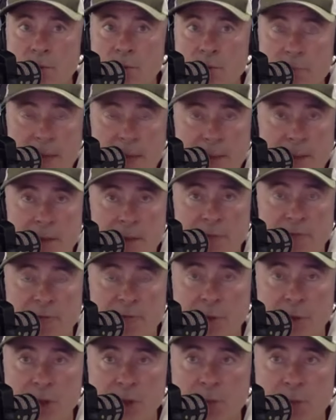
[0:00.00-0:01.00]
massive
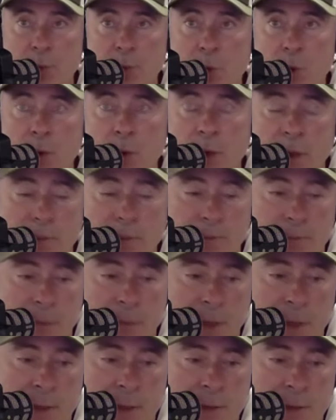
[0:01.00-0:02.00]
for the sport,
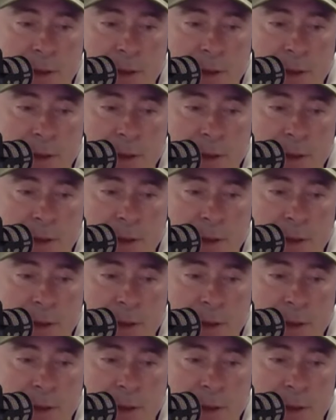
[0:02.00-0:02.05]
and